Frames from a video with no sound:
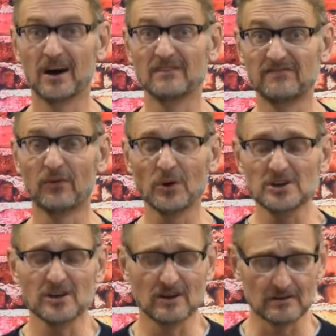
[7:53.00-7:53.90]

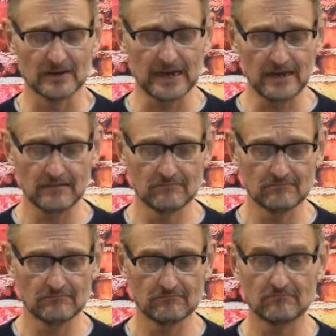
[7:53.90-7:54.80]
Unfortunately,
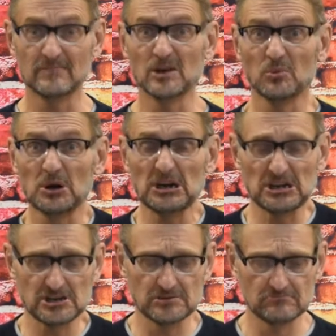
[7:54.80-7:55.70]
it
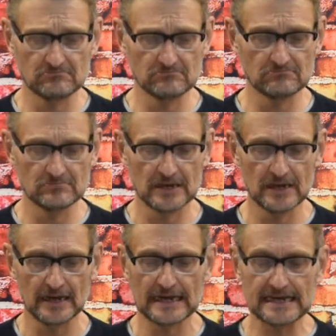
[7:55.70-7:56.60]
worked.
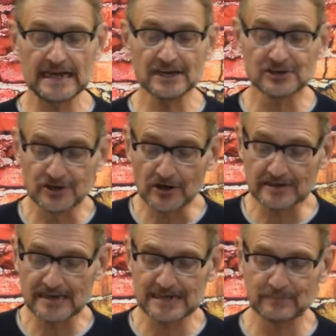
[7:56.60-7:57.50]
King
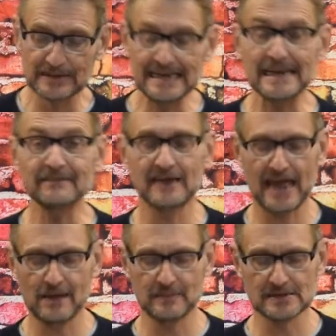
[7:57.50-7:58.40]
Xerxes believed
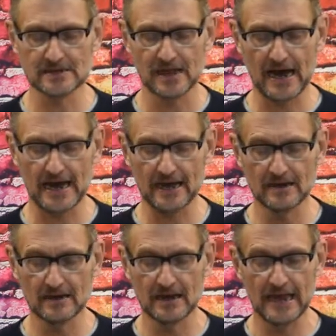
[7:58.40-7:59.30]
Haman's lie,
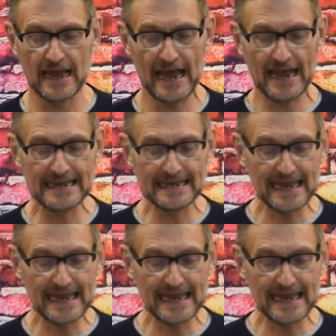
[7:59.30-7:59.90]
and he